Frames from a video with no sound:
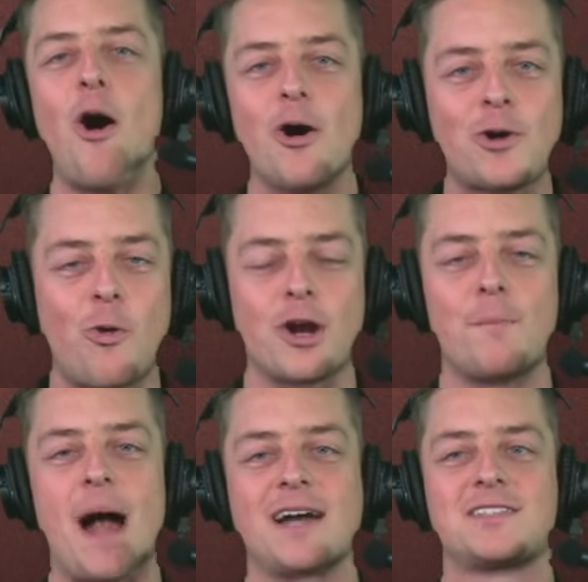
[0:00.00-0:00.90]
all
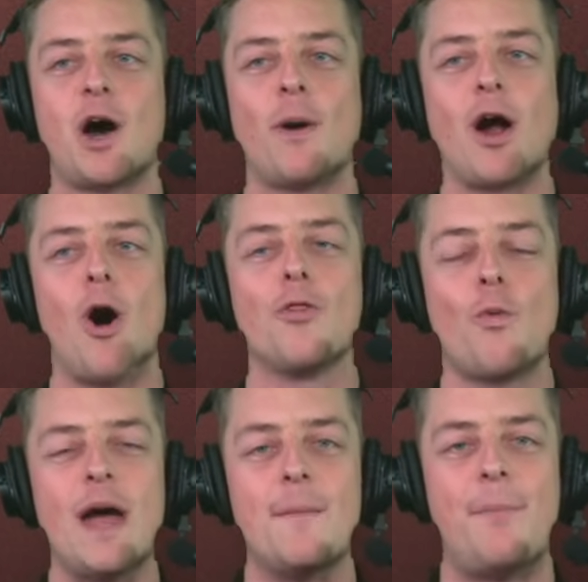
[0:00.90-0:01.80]
quarterbacks going all the
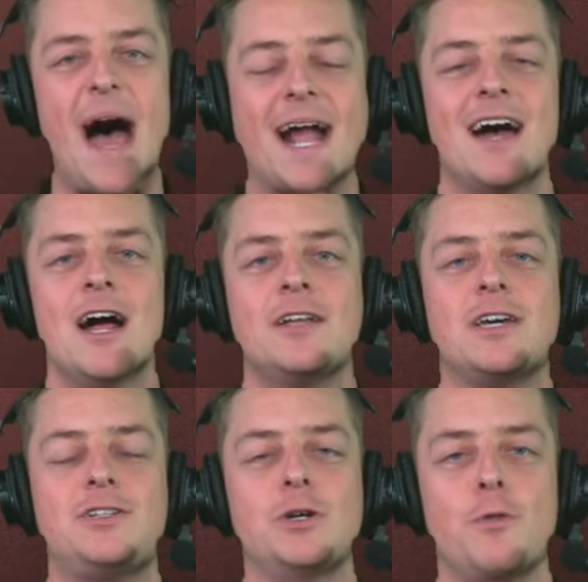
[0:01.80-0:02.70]
way back
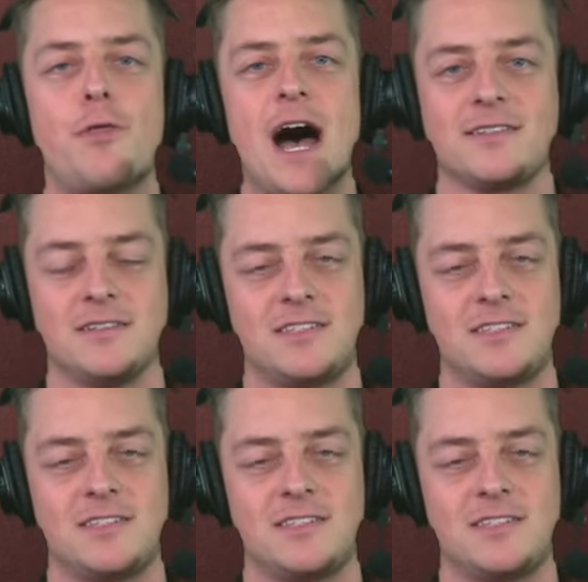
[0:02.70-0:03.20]
to 2000.